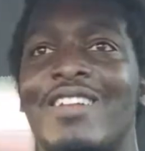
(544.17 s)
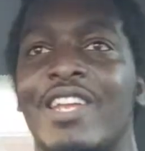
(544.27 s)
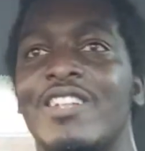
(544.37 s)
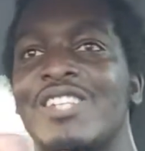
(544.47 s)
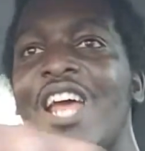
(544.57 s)
to
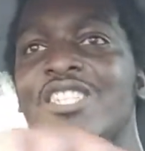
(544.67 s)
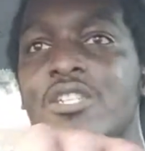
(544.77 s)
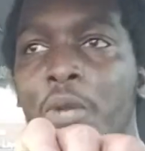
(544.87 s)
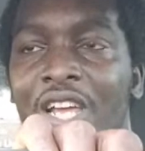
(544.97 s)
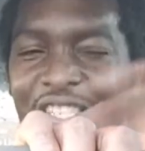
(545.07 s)
get his
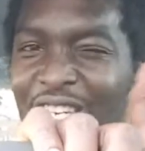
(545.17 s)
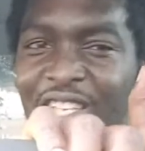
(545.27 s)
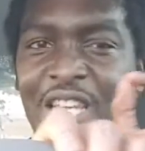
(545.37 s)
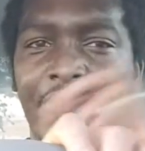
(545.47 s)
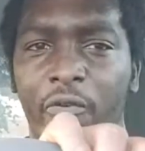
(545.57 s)
license plate because he
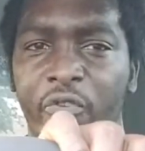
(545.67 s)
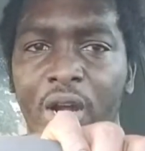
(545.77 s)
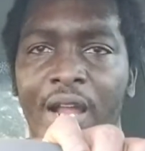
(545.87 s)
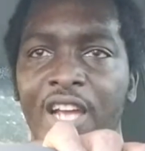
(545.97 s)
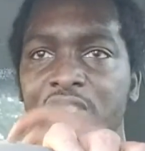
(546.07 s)
doesn't have a
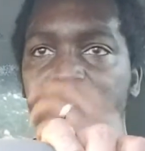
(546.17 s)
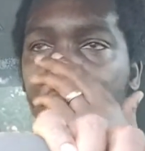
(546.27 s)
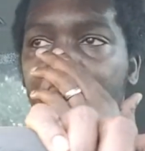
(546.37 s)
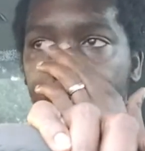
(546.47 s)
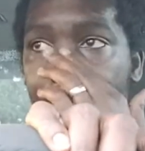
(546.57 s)
front license
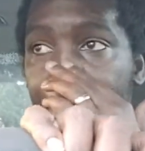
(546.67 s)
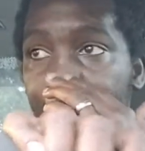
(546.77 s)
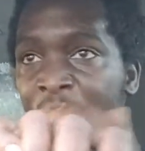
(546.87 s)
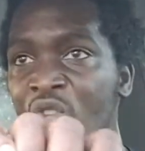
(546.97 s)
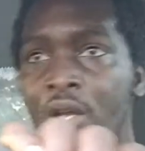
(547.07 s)
plate.
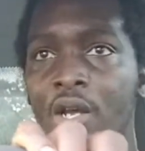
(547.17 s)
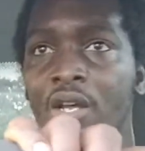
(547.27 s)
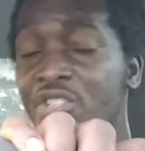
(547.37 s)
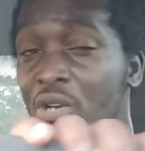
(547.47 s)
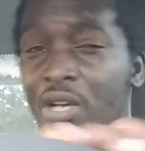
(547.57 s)

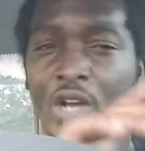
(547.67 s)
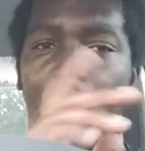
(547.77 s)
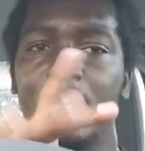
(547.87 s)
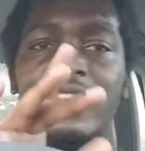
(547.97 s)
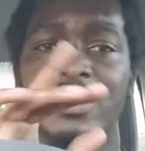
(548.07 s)
So of
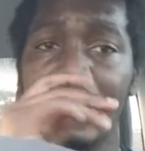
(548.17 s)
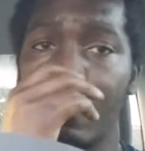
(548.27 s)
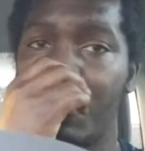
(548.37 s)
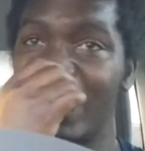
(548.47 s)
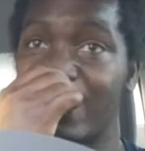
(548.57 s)
course he's
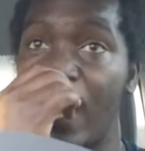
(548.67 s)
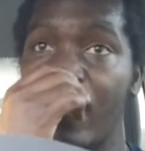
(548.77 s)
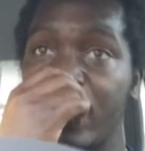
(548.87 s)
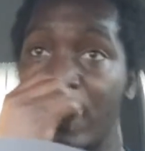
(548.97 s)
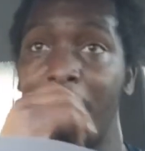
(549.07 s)
getting pissed
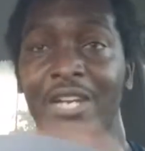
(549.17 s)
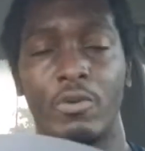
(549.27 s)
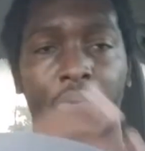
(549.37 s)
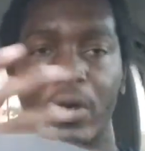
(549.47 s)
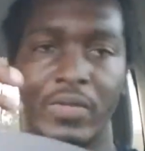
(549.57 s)
off because I'm about to
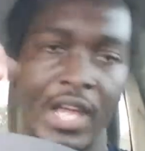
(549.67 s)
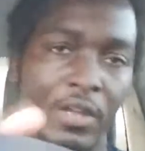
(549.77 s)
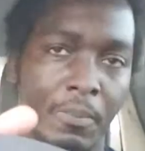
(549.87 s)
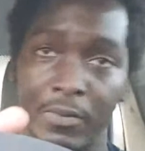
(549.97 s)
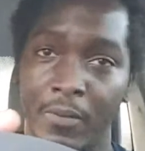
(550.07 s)
report that
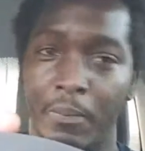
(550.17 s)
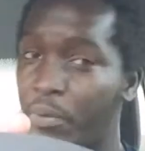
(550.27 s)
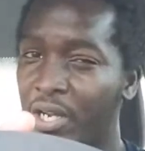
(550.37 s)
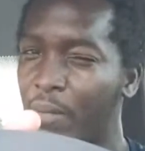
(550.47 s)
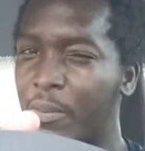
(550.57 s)
you
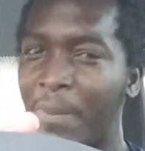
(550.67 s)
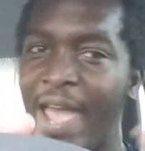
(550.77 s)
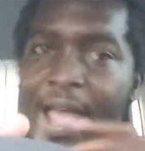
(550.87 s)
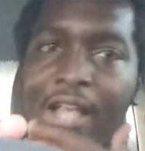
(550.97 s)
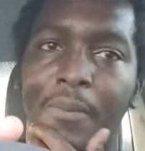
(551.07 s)
putting up the
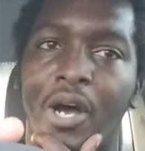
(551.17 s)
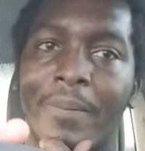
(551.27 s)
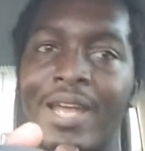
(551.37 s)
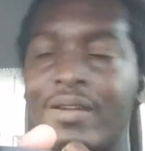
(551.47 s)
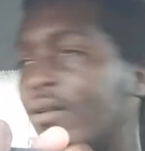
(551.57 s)
bag. Come on,
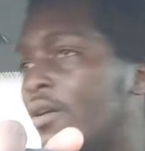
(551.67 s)
man.